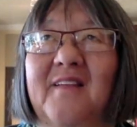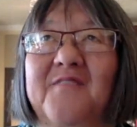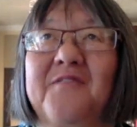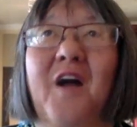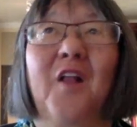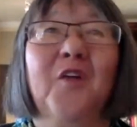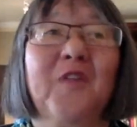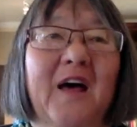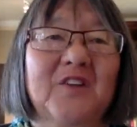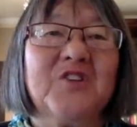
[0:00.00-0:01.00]
follow
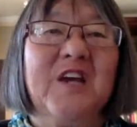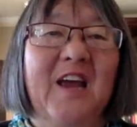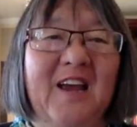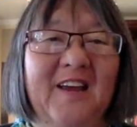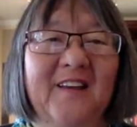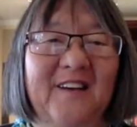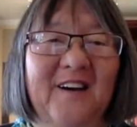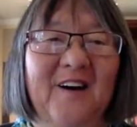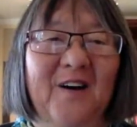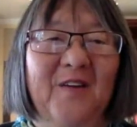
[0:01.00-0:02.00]
that chain
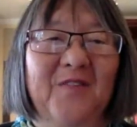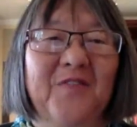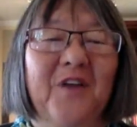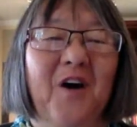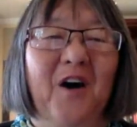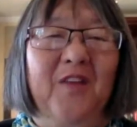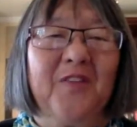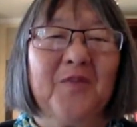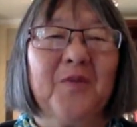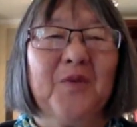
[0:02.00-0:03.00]
of thought
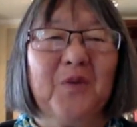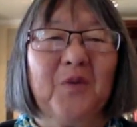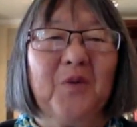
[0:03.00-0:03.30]
through.